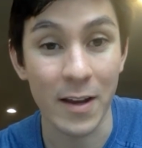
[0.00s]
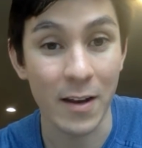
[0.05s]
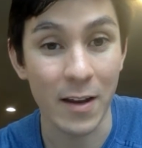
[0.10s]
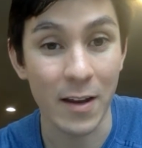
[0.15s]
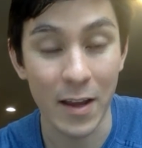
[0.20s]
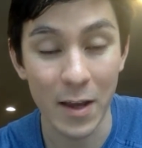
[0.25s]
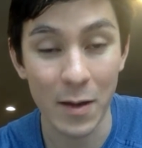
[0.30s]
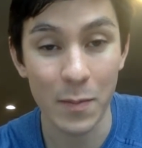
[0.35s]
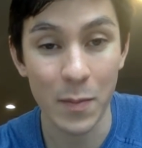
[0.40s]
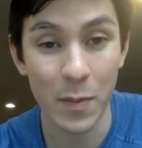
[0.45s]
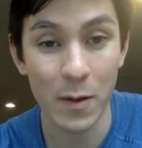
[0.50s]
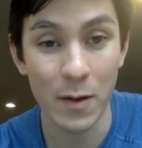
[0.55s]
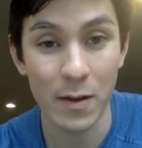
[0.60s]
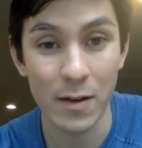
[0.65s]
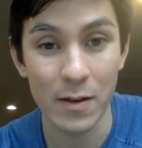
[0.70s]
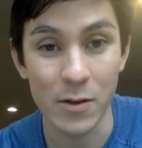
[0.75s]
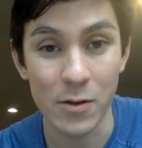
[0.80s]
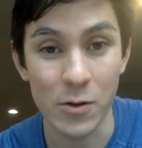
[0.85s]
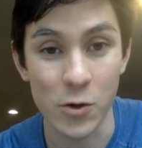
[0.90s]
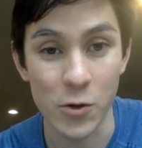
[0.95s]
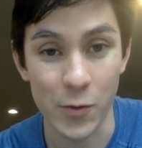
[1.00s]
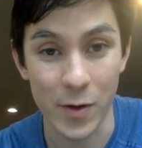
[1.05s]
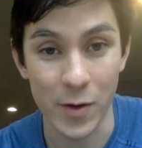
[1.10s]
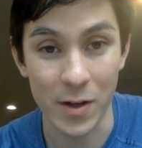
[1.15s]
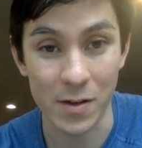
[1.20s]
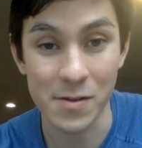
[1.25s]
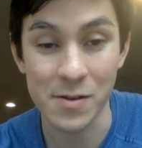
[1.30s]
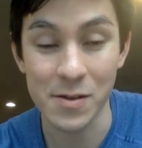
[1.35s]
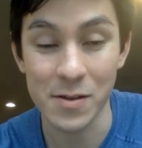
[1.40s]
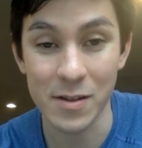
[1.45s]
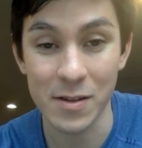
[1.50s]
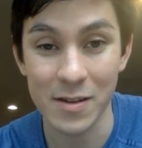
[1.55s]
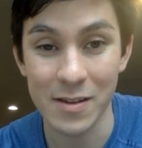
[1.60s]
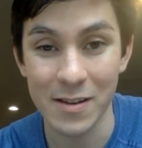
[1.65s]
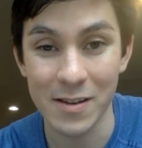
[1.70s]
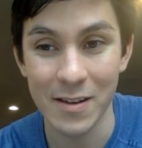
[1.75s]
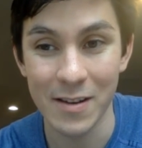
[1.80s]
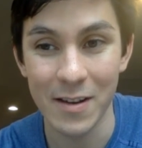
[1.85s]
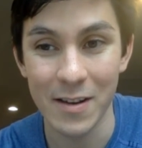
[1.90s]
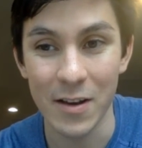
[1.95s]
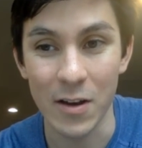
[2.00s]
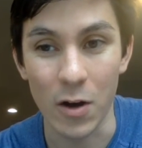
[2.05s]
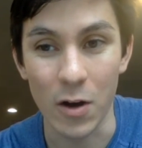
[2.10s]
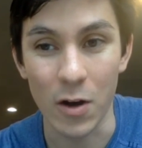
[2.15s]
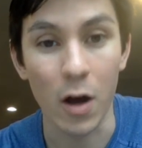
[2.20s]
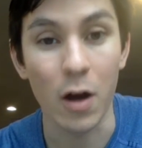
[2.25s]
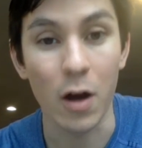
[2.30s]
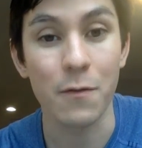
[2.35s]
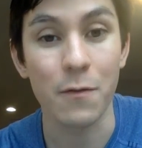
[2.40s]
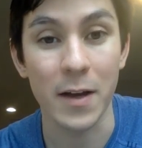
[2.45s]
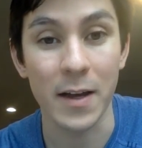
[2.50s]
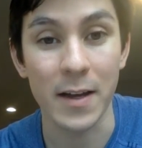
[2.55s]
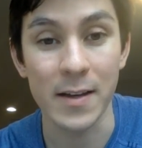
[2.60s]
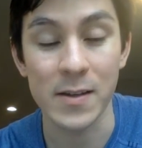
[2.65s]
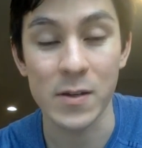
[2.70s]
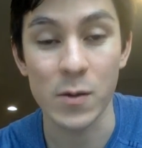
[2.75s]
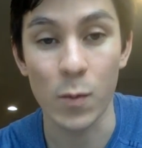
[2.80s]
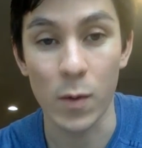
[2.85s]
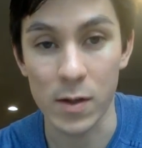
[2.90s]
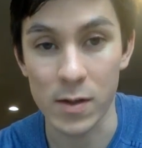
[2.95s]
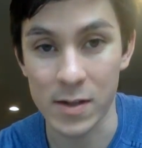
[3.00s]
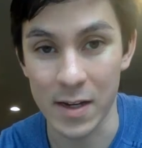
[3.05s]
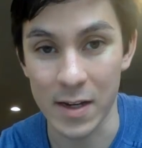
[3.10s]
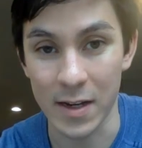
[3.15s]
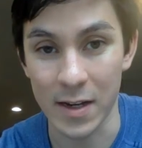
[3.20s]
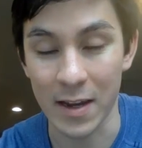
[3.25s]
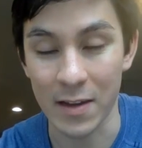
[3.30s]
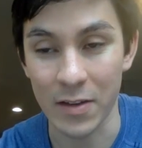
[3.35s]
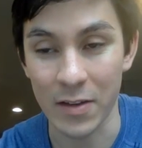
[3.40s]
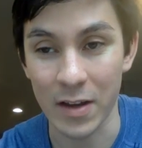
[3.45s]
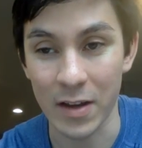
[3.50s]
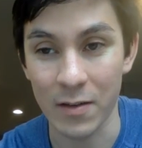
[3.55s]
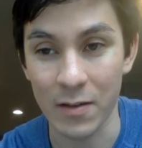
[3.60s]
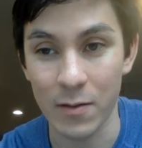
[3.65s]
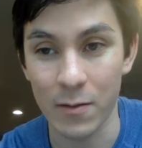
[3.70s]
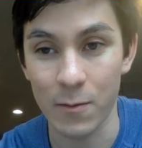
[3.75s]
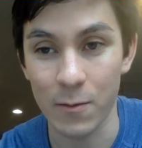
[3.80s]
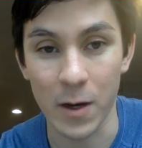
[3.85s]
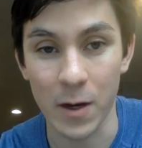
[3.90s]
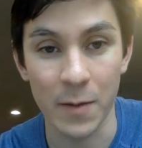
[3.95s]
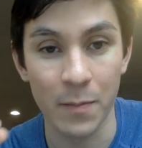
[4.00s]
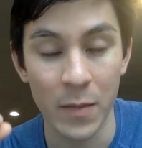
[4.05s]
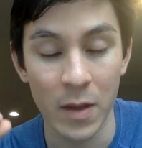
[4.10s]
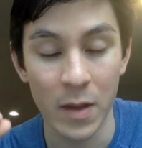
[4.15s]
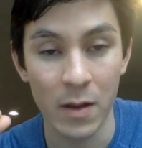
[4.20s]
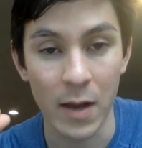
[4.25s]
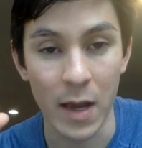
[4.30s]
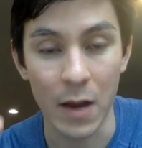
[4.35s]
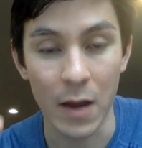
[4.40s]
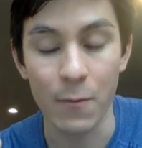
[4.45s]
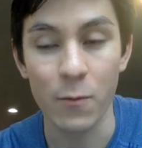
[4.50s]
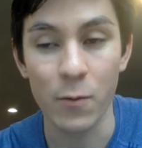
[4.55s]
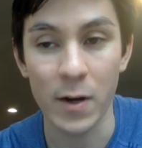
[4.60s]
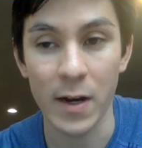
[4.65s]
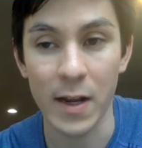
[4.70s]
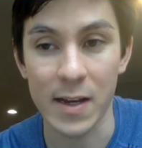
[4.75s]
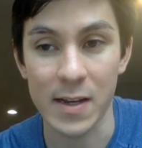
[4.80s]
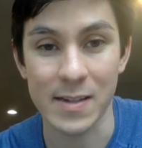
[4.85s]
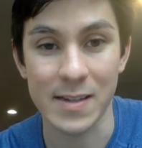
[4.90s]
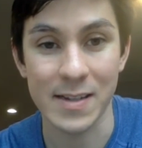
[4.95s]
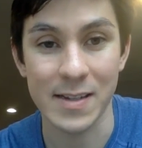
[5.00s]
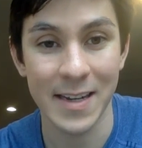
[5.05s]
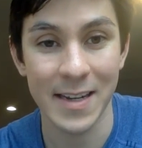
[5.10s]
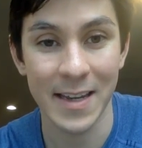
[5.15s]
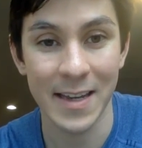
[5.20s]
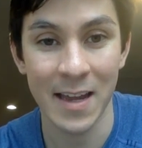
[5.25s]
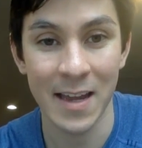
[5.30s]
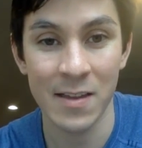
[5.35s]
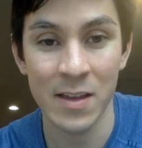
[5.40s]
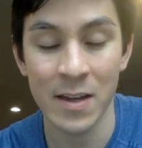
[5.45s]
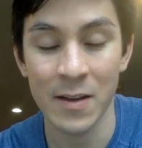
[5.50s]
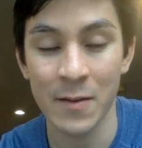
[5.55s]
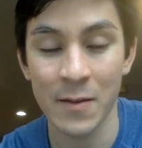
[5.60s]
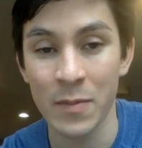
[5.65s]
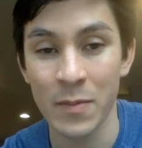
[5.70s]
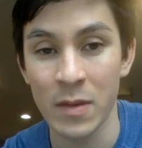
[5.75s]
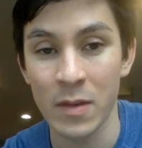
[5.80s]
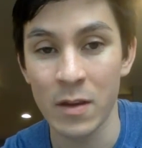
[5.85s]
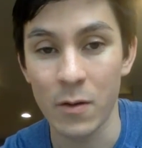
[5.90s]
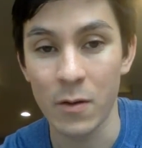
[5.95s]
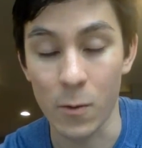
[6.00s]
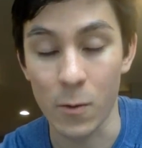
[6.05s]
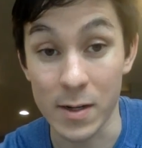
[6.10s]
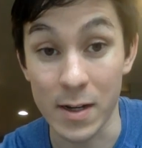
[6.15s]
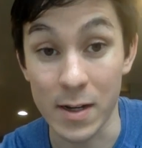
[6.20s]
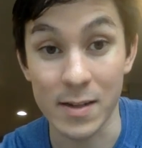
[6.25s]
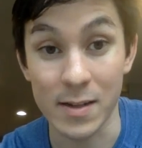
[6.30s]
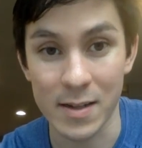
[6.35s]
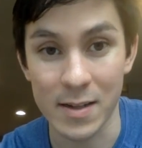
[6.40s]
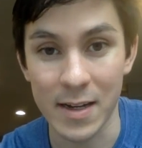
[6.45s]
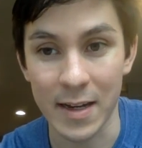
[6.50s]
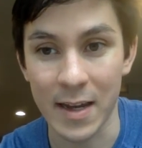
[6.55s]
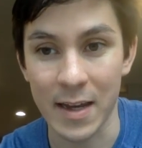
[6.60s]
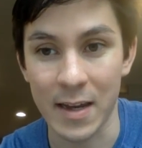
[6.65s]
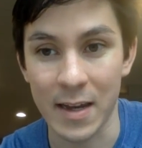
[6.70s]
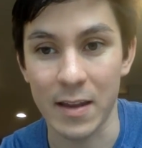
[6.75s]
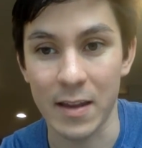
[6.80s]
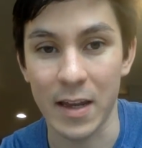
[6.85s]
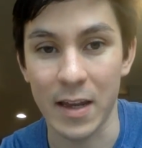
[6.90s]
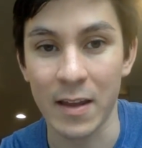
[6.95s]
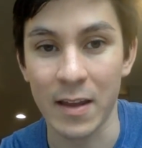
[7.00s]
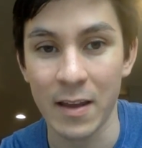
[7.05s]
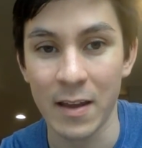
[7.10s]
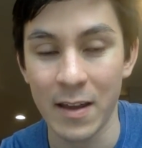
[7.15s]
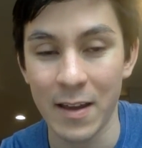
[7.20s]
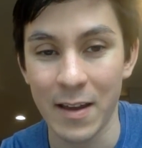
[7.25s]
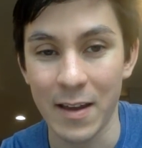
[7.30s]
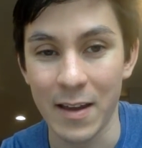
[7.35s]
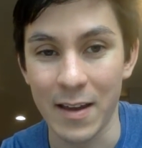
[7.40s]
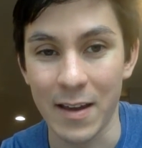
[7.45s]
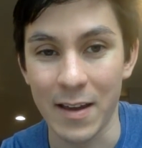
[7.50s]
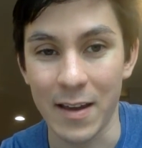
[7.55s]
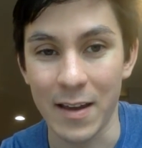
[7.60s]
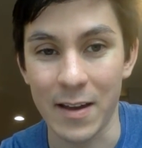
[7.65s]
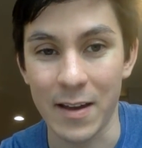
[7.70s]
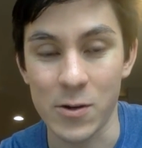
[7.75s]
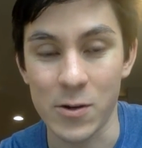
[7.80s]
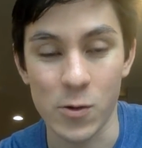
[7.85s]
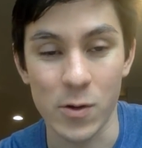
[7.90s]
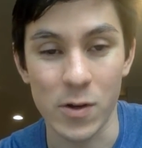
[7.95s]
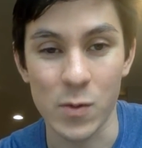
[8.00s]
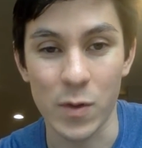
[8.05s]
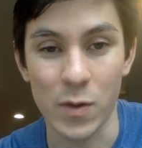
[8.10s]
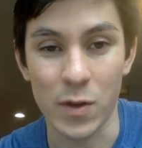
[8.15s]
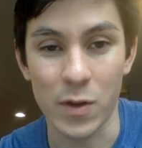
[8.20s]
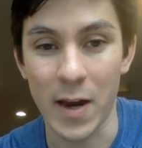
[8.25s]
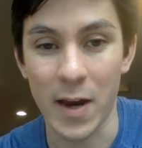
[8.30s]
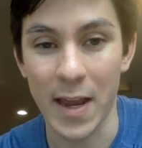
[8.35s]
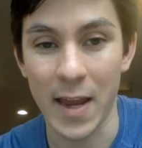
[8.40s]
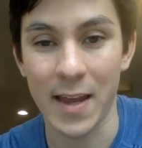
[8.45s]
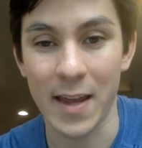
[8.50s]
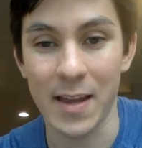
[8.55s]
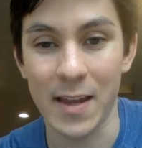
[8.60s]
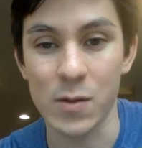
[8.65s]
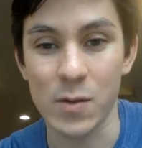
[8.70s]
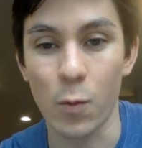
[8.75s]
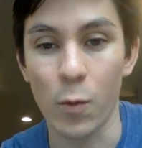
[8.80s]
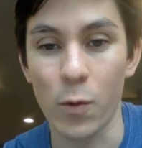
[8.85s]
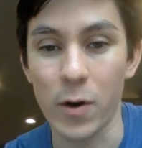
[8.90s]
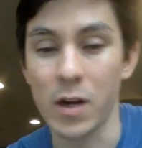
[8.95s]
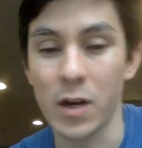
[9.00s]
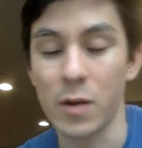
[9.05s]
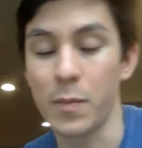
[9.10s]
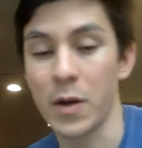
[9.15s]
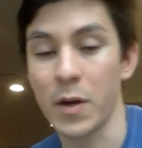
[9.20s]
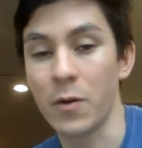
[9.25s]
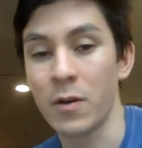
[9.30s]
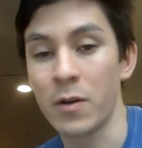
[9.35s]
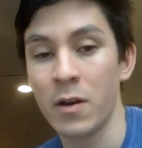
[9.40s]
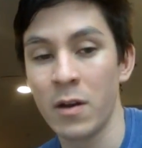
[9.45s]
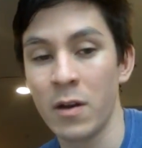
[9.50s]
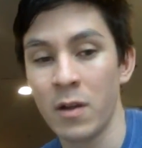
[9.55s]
hip drills off ice while stick handling, right? Everyone has stick handling or does stick handling drills with your hands, worried about,